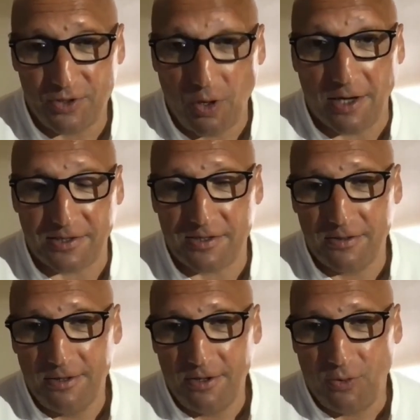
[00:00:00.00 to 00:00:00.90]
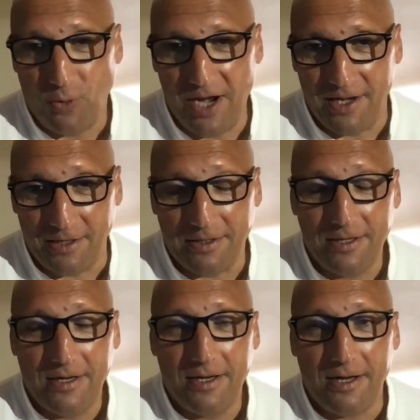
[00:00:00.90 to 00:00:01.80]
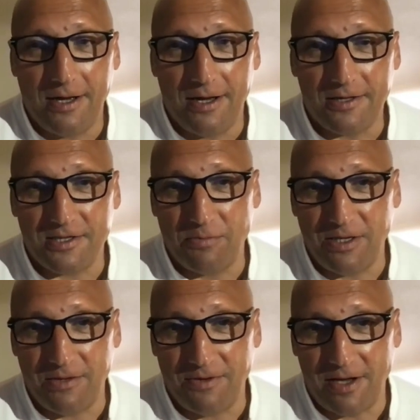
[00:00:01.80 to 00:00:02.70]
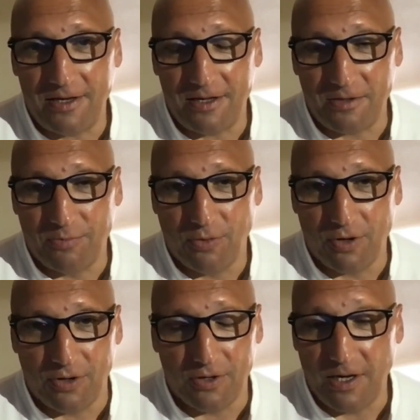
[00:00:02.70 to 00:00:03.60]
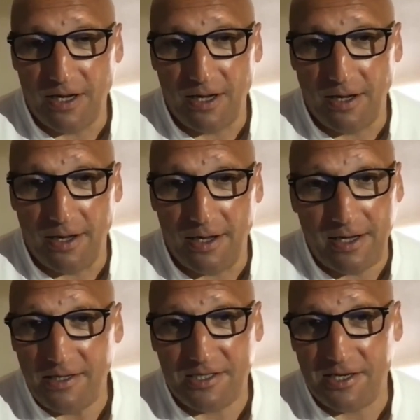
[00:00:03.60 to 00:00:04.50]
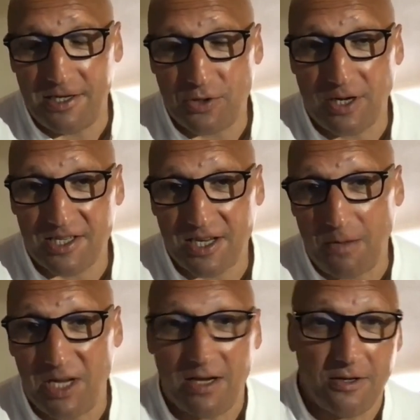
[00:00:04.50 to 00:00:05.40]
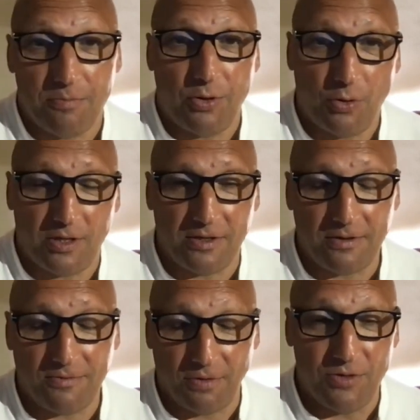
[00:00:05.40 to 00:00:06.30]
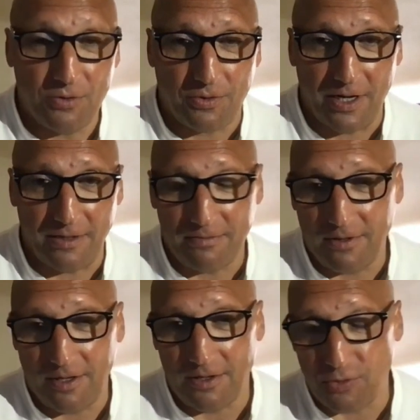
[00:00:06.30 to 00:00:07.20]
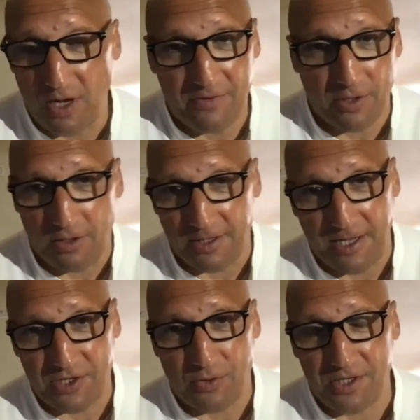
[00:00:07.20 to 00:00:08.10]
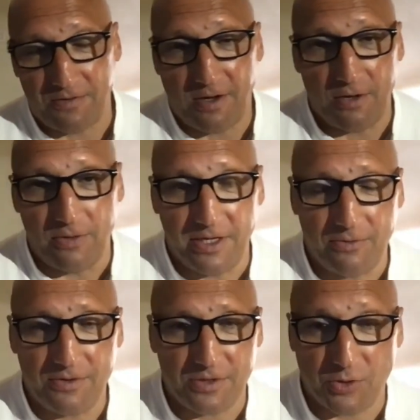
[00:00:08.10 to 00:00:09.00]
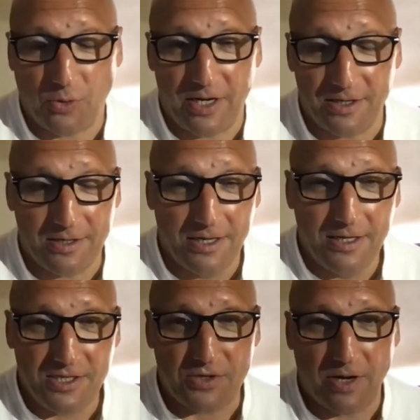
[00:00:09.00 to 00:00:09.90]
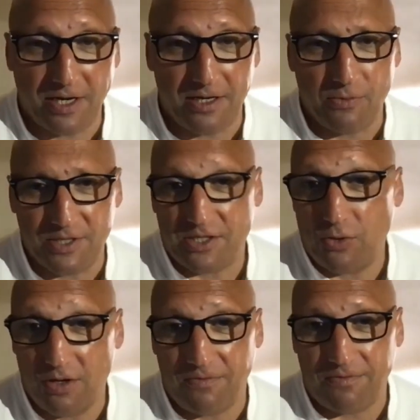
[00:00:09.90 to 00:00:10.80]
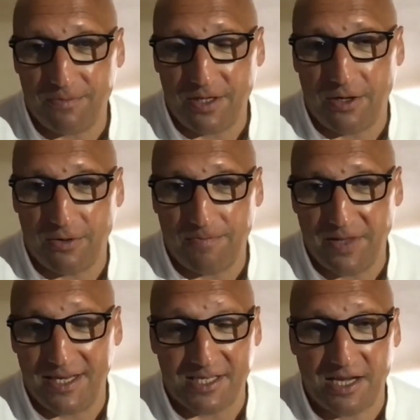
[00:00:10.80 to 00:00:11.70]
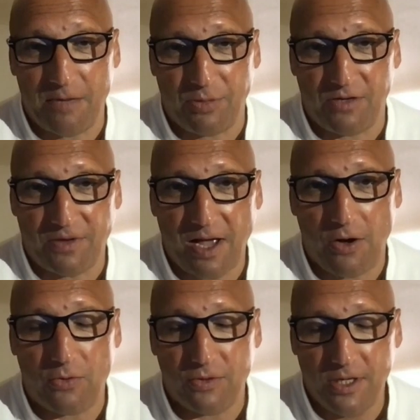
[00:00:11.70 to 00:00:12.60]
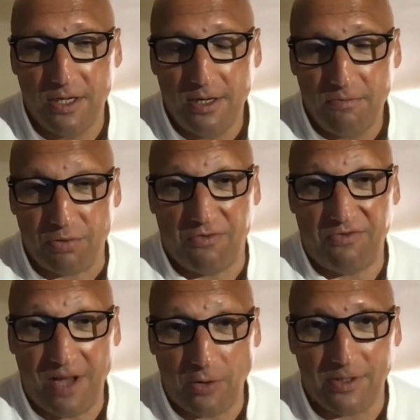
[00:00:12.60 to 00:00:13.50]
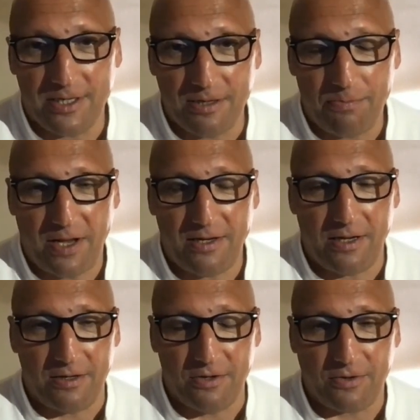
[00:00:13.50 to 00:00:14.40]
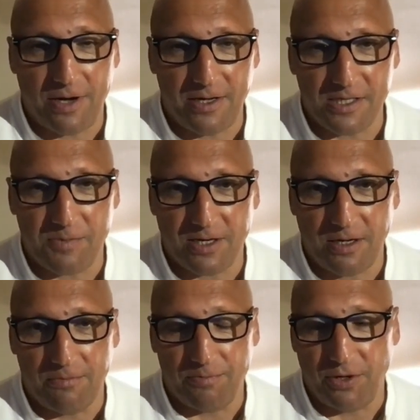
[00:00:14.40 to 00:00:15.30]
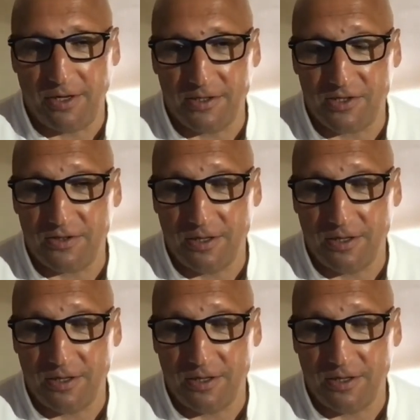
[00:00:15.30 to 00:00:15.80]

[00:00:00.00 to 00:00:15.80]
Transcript: trucks waiting to be vetted at the border. And I didn't see any trucks coming into Poland from Ukraine, driving along that stretch of highway, which is quite striking. It was sort of, an example of how profoundly dependent Ukraine has become upon